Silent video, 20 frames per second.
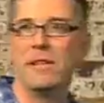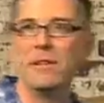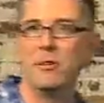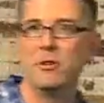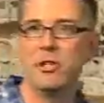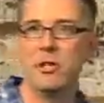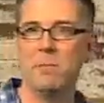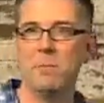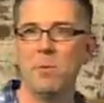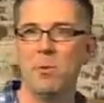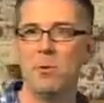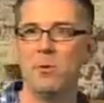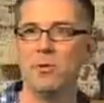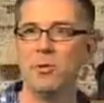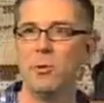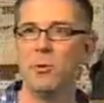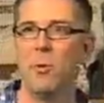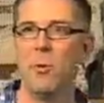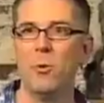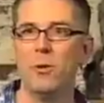leadership
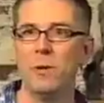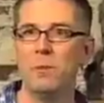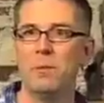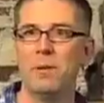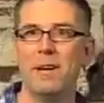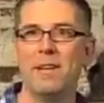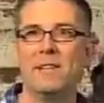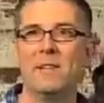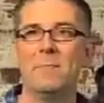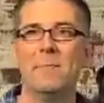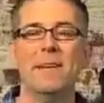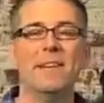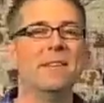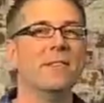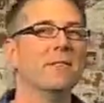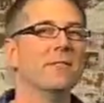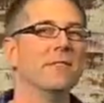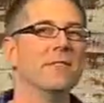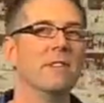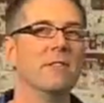roles who only plan to be in
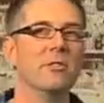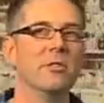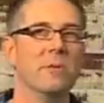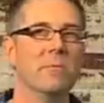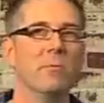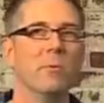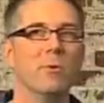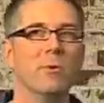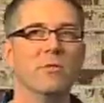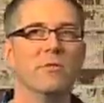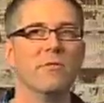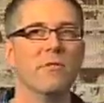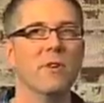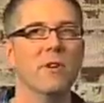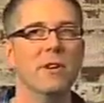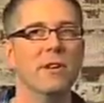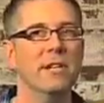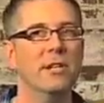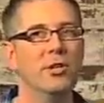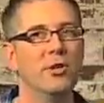those leadership roles
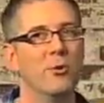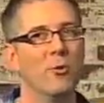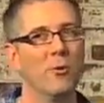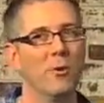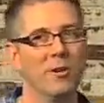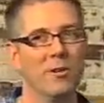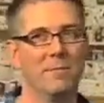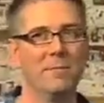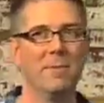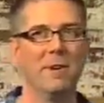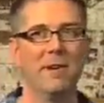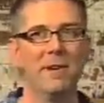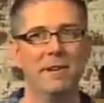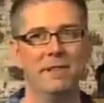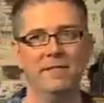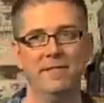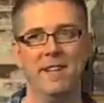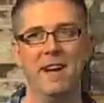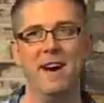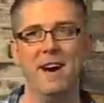for a short period
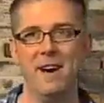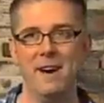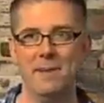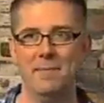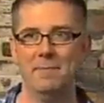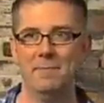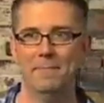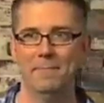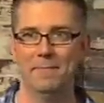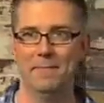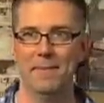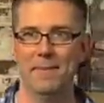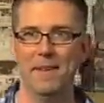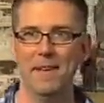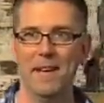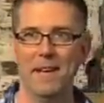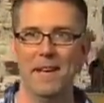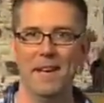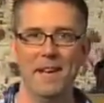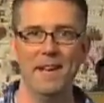of time.
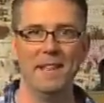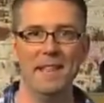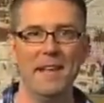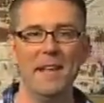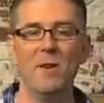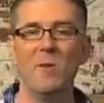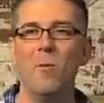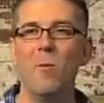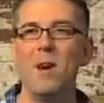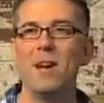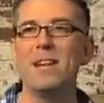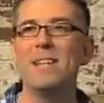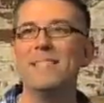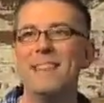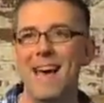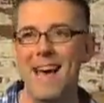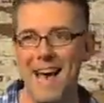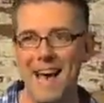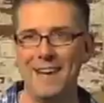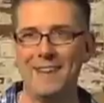They don't want to
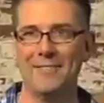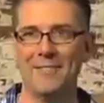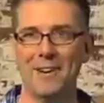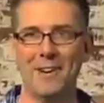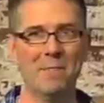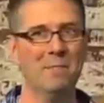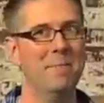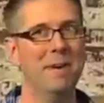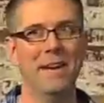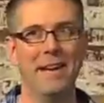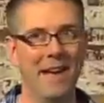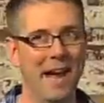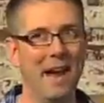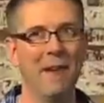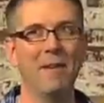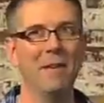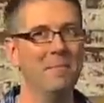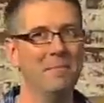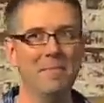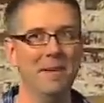tackle a big,
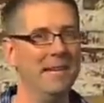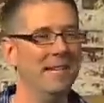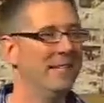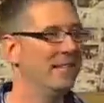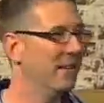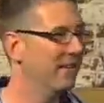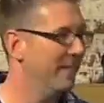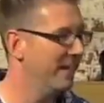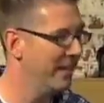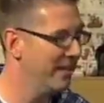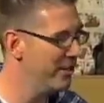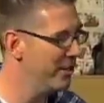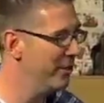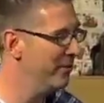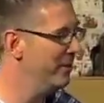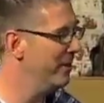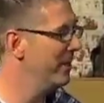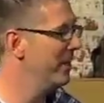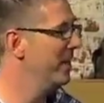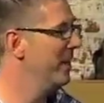hairy beast of an
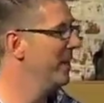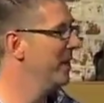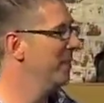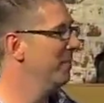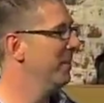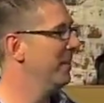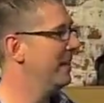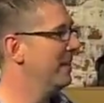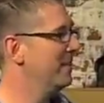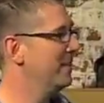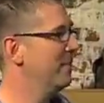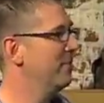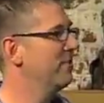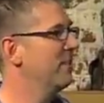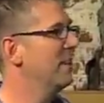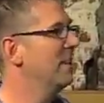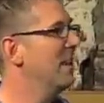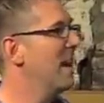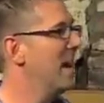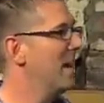issue because there's
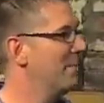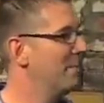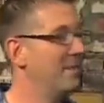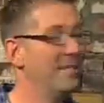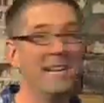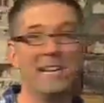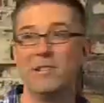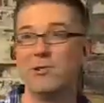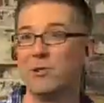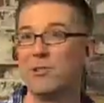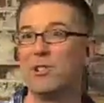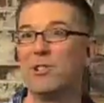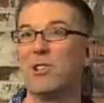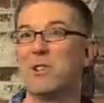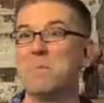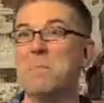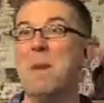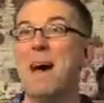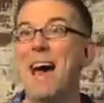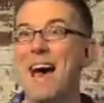a lot of potential to
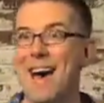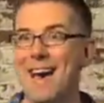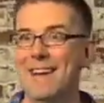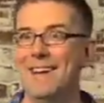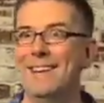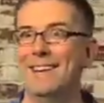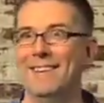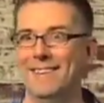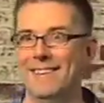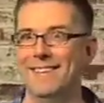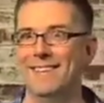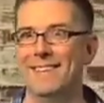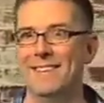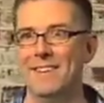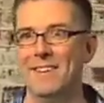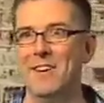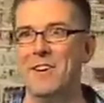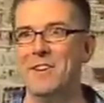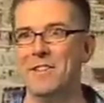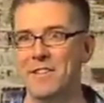look bad
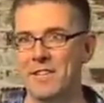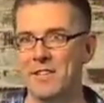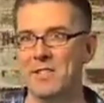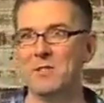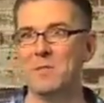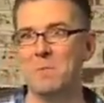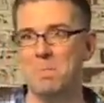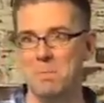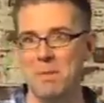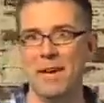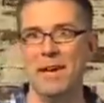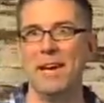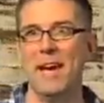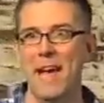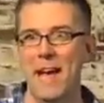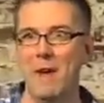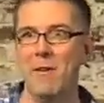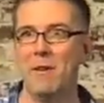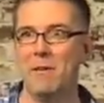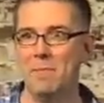on this big,
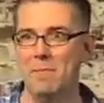hairy